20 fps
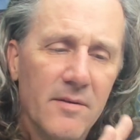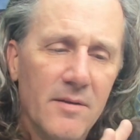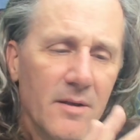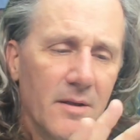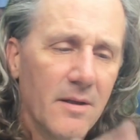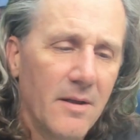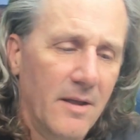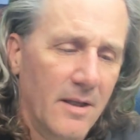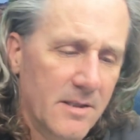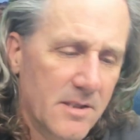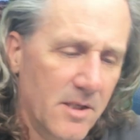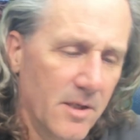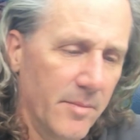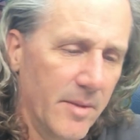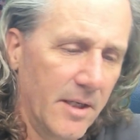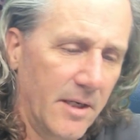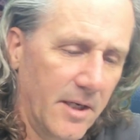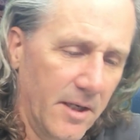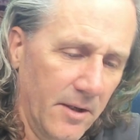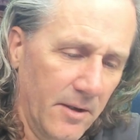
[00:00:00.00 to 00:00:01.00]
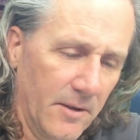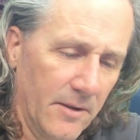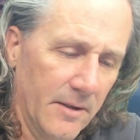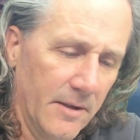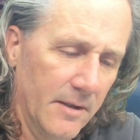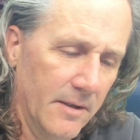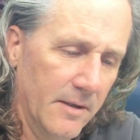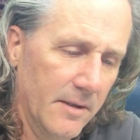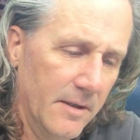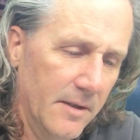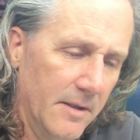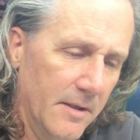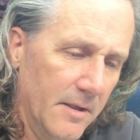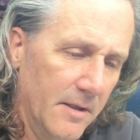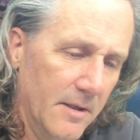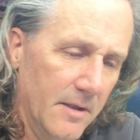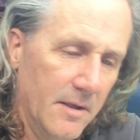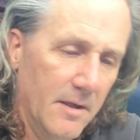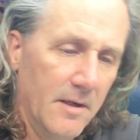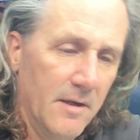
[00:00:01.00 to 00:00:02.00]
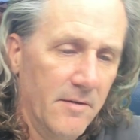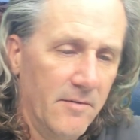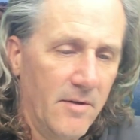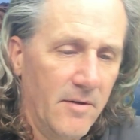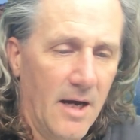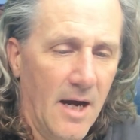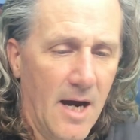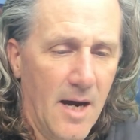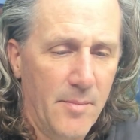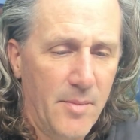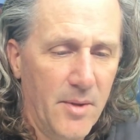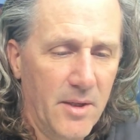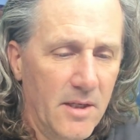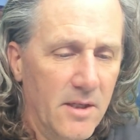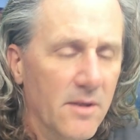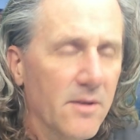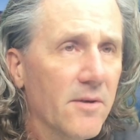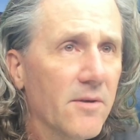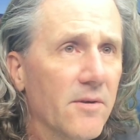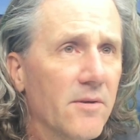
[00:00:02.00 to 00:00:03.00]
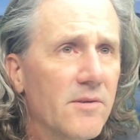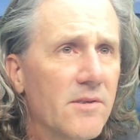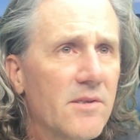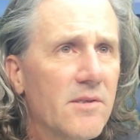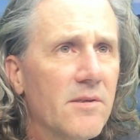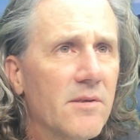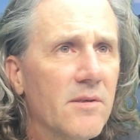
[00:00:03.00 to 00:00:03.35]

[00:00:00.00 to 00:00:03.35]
that's going to be killer. If you happen to use